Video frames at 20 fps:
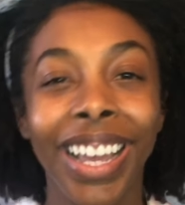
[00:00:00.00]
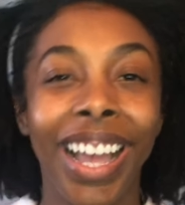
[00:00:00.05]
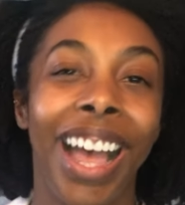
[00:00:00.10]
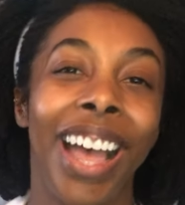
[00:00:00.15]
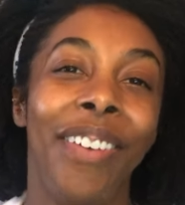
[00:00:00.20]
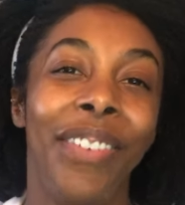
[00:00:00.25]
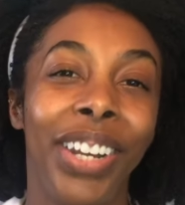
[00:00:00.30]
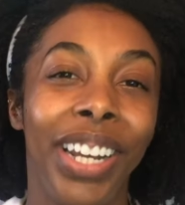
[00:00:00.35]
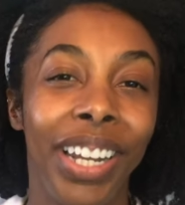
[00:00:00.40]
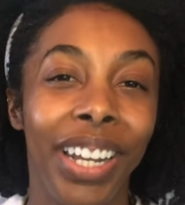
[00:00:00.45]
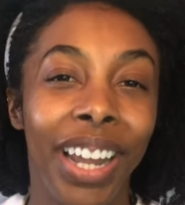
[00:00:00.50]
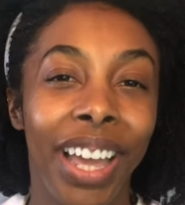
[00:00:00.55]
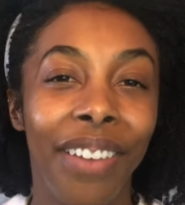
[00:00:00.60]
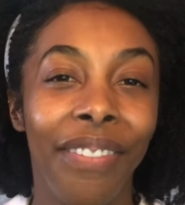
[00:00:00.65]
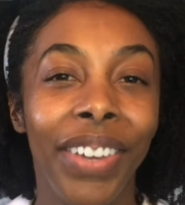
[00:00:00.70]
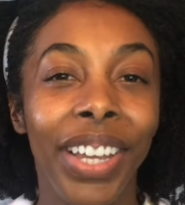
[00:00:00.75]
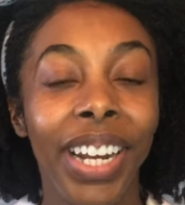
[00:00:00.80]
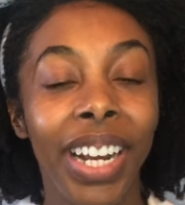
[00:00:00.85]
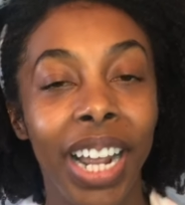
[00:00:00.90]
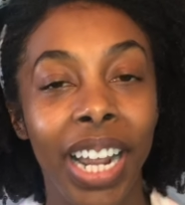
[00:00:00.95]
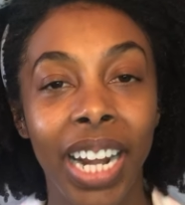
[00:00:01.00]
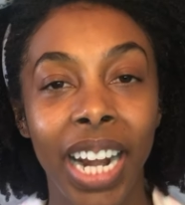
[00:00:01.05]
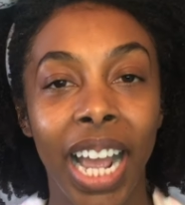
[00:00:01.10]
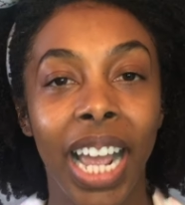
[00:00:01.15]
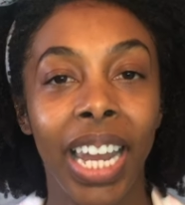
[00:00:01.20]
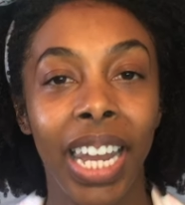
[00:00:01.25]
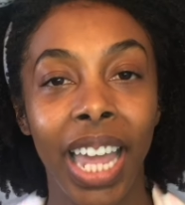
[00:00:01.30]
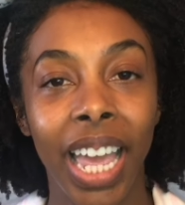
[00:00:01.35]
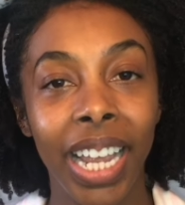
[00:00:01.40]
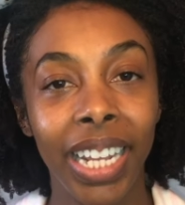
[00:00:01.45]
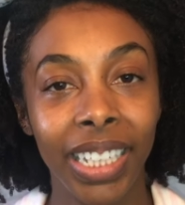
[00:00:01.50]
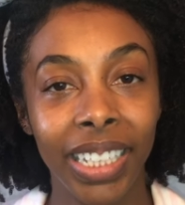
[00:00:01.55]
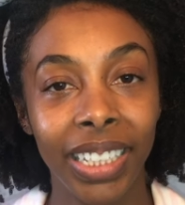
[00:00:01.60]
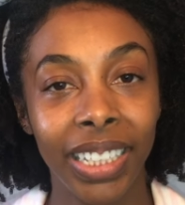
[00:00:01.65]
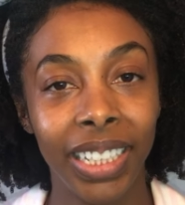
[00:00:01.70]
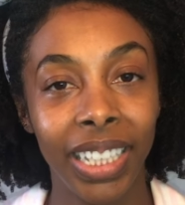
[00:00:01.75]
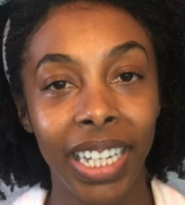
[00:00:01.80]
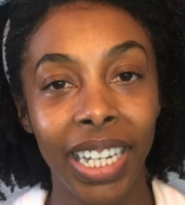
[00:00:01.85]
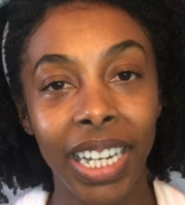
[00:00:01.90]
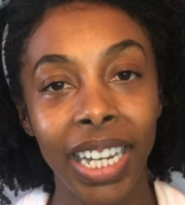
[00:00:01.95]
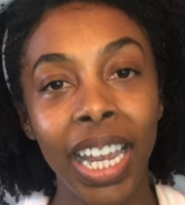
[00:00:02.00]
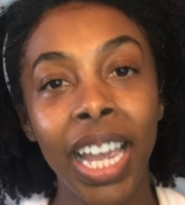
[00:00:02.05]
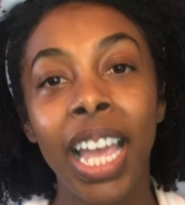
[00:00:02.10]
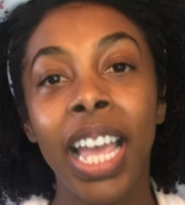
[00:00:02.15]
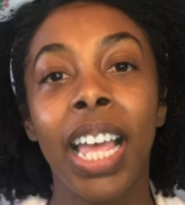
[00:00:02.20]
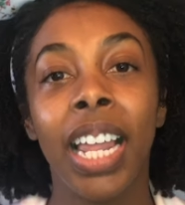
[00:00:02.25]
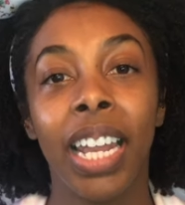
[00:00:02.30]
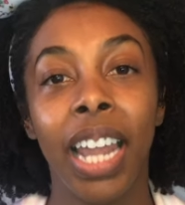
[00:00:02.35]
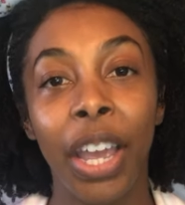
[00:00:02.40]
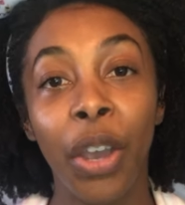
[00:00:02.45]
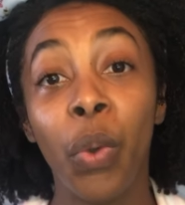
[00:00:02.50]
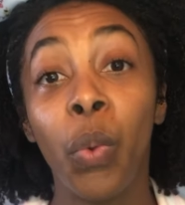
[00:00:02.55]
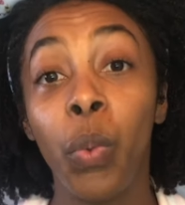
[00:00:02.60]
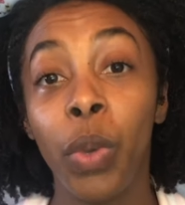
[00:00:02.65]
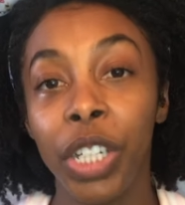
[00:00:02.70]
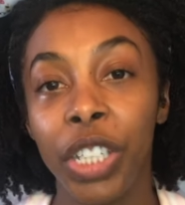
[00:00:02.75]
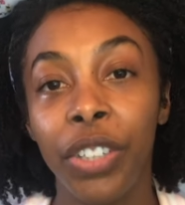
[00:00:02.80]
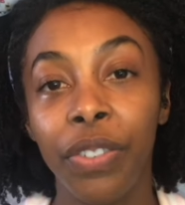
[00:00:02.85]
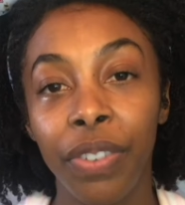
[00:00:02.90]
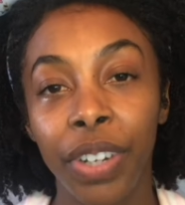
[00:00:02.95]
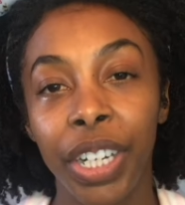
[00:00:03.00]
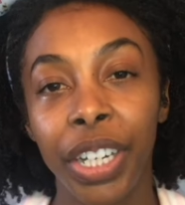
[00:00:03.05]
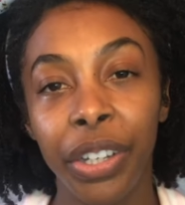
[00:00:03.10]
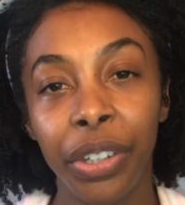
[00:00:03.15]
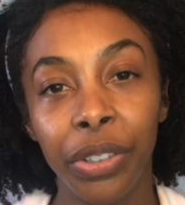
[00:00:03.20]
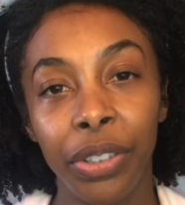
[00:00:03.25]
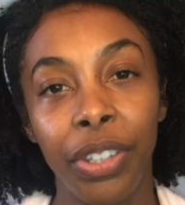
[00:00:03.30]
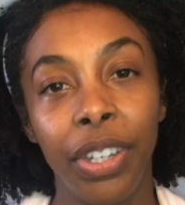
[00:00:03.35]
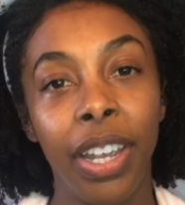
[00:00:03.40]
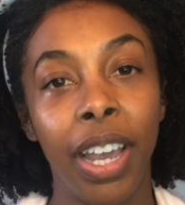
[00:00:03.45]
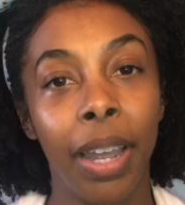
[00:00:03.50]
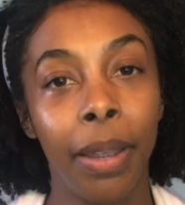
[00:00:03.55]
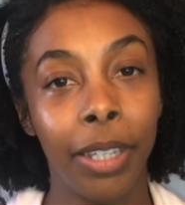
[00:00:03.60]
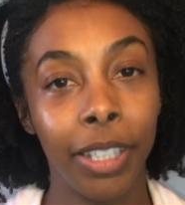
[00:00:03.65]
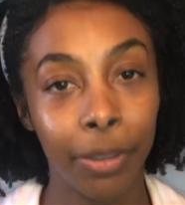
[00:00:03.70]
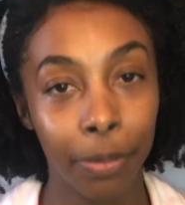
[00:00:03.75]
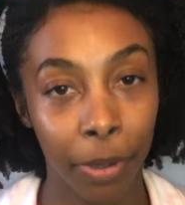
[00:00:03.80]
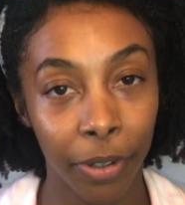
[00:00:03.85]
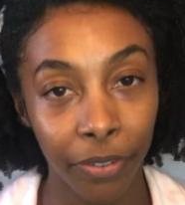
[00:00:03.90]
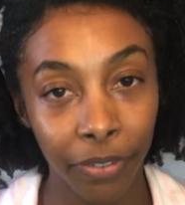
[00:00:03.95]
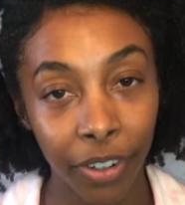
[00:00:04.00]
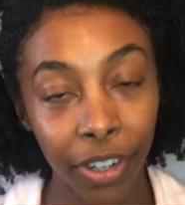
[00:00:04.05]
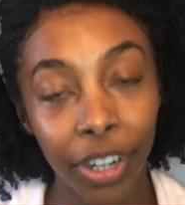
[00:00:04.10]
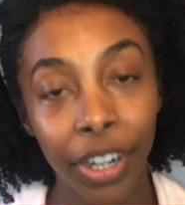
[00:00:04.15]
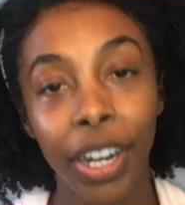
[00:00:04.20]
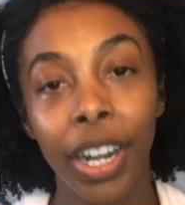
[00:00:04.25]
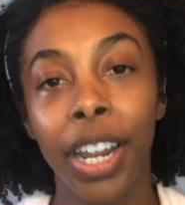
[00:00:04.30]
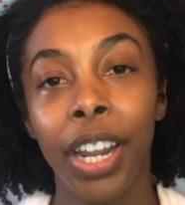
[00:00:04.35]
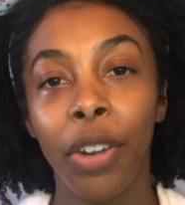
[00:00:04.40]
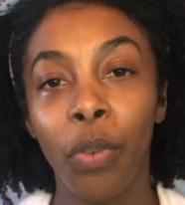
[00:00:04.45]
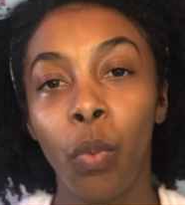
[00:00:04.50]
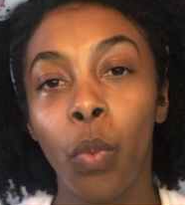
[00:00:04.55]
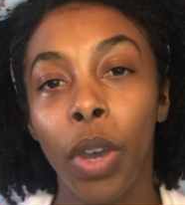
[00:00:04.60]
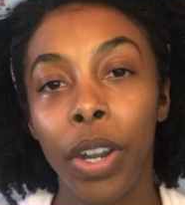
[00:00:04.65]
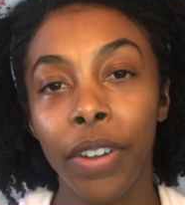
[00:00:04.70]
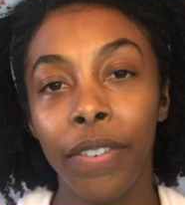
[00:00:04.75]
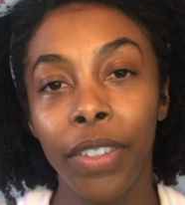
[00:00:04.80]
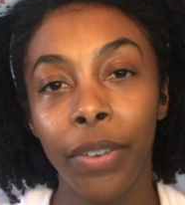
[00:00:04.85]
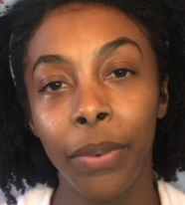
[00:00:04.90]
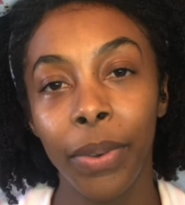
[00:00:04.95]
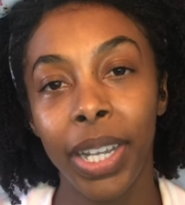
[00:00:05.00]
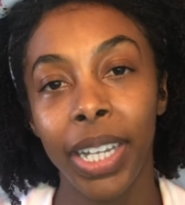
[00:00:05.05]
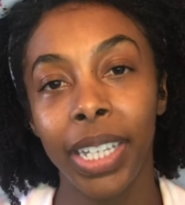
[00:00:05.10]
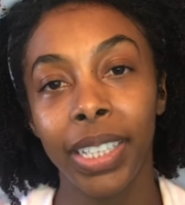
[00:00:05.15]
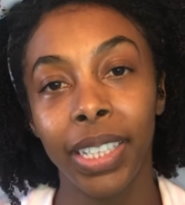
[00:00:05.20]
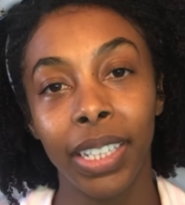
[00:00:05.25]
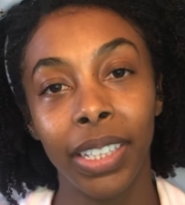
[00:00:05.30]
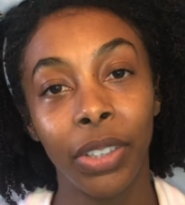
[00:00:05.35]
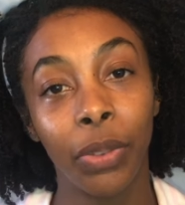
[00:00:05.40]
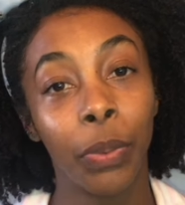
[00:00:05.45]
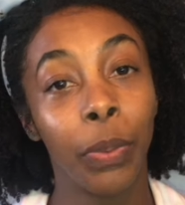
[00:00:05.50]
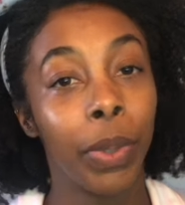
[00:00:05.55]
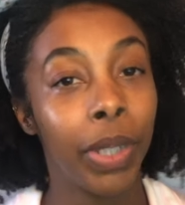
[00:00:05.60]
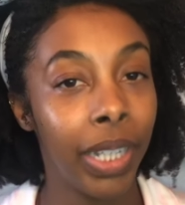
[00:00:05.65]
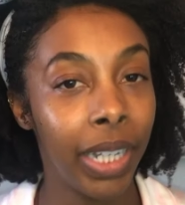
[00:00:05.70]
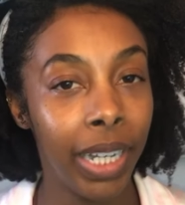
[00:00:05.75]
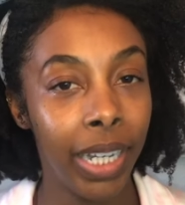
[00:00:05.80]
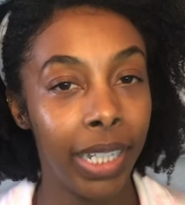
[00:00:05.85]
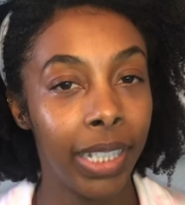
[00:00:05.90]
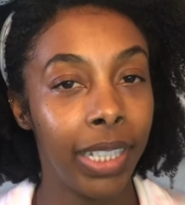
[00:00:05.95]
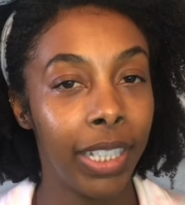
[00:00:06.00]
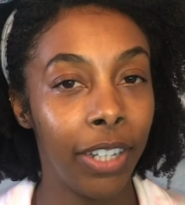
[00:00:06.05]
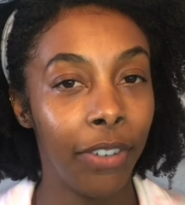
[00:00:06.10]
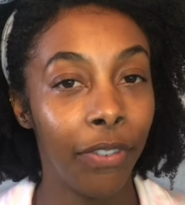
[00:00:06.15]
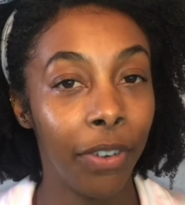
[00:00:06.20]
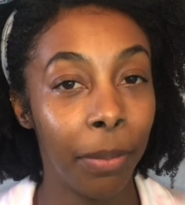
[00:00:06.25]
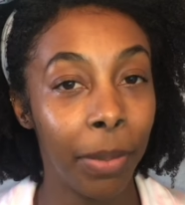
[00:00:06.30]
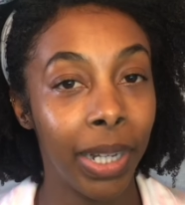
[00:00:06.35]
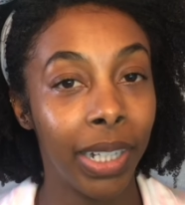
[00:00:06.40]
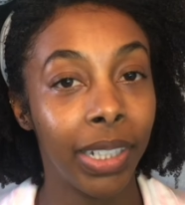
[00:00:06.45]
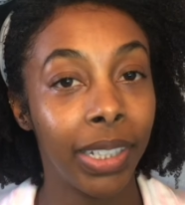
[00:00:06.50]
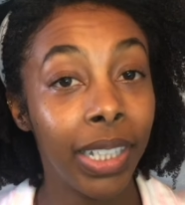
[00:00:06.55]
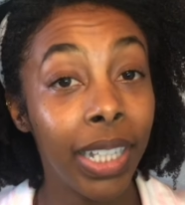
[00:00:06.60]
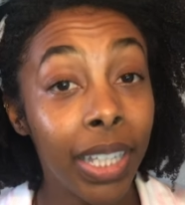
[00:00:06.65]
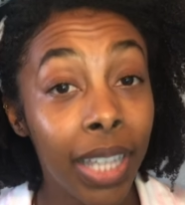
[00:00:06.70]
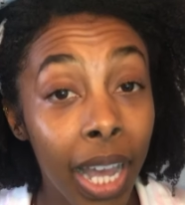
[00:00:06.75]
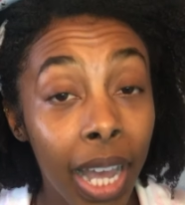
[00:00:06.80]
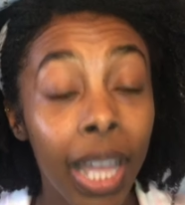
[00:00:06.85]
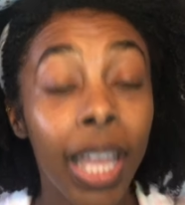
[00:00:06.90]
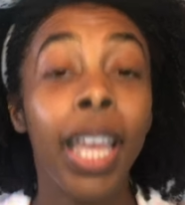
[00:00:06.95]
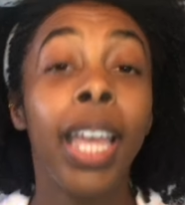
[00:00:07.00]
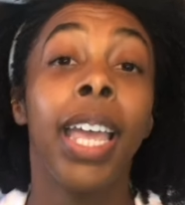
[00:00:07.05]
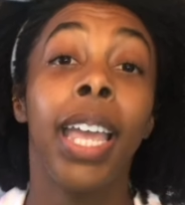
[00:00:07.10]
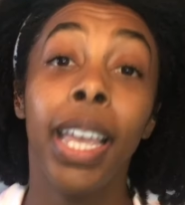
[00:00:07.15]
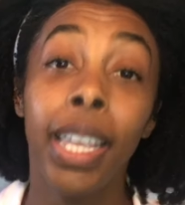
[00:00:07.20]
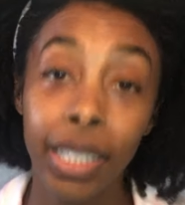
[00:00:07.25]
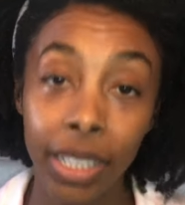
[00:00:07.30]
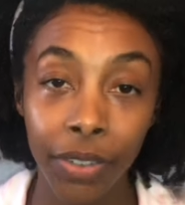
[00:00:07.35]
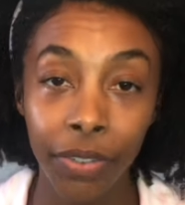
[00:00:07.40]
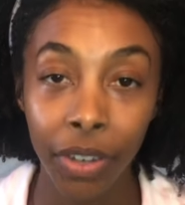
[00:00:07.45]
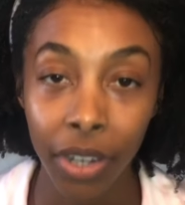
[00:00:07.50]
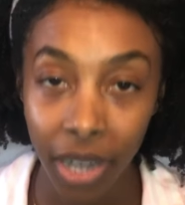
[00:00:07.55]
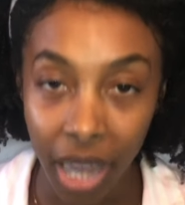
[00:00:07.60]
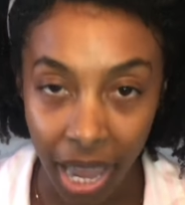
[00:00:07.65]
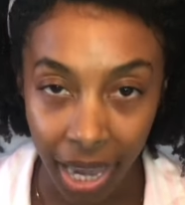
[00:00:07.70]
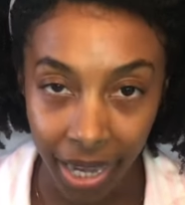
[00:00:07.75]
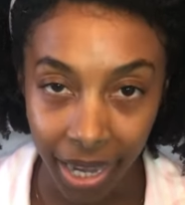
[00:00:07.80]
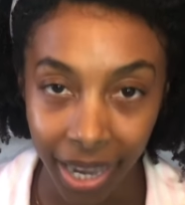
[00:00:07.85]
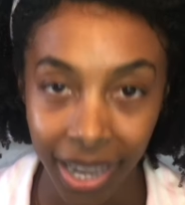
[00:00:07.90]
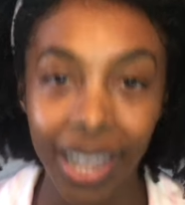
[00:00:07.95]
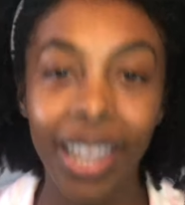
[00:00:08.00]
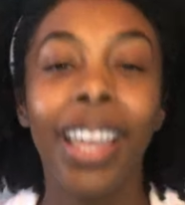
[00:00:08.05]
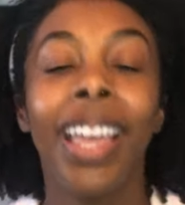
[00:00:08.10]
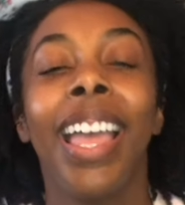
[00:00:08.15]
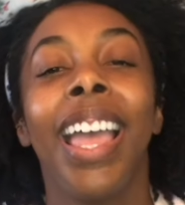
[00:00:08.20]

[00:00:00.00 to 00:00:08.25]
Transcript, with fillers: I would love it, and I like to see like which videos you guys prefer, and one of the ways it's really easy for me to see that is if you like it.